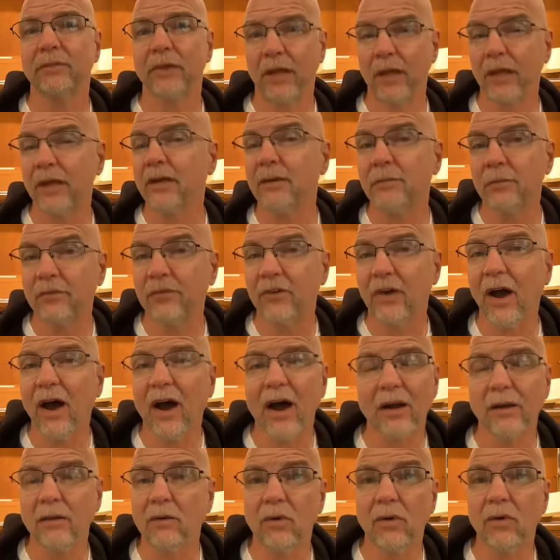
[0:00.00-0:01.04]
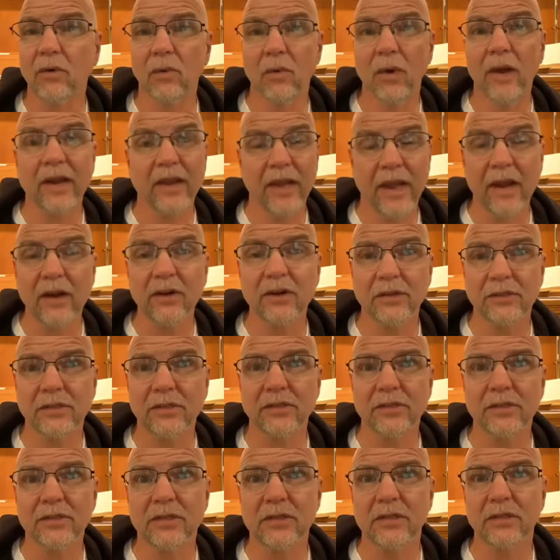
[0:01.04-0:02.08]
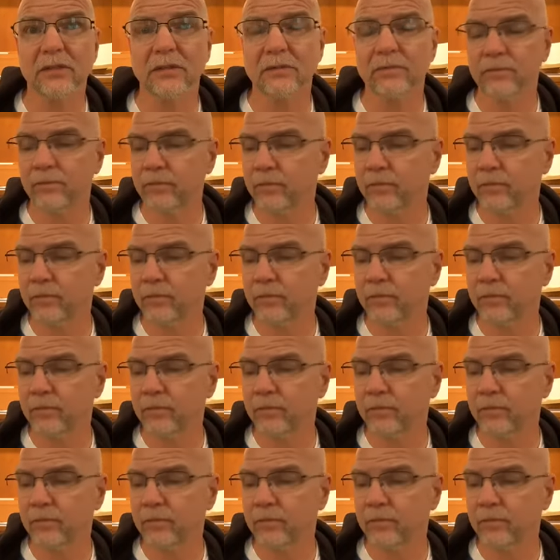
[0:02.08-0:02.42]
Kingdom of God, oh, inheritance.